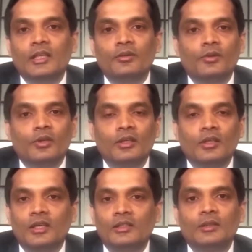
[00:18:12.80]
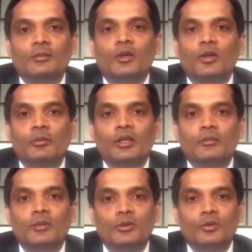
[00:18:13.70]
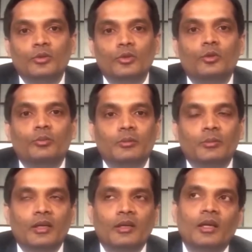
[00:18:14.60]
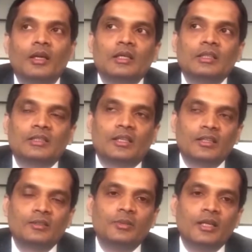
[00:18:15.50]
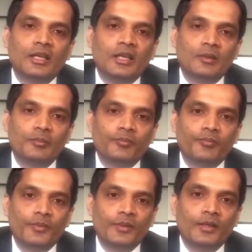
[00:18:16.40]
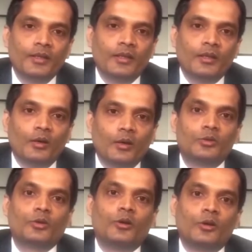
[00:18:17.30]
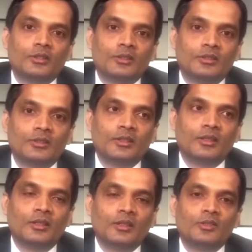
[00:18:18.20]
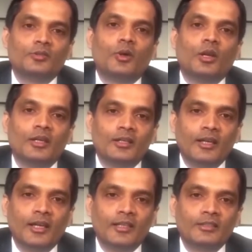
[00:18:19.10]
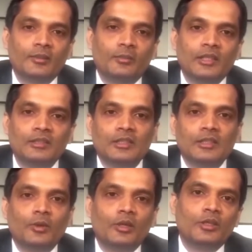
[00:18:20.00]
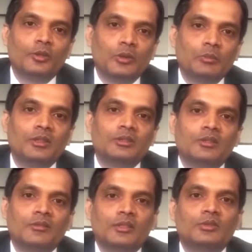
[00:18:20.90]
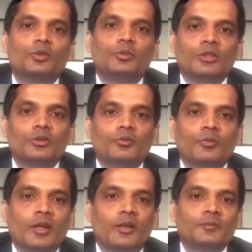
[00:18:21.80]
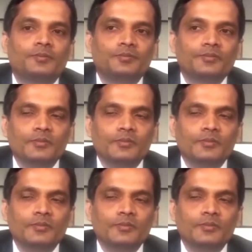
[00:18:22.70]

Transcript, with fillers: are also human beings like men I don't think there is a different treatment for females. Rather, I would say that they have, first of all, you know, most